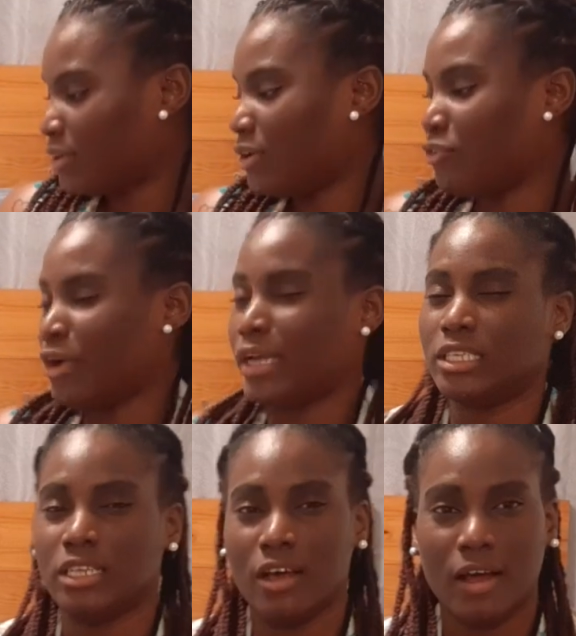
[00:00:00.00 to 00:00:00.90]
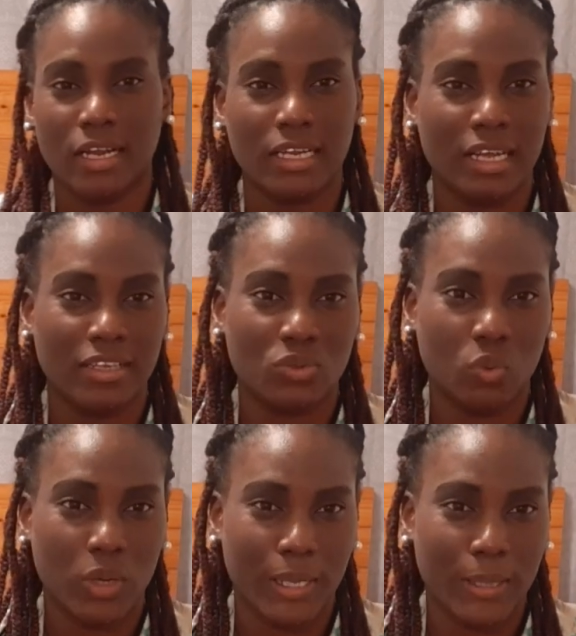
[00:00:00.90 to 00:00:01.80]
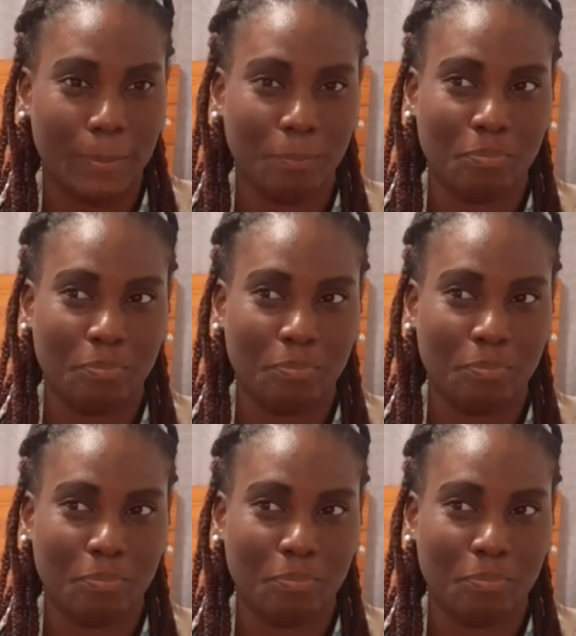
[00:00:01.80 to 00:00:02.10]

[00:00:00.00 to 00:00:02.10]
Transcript: writing on it as well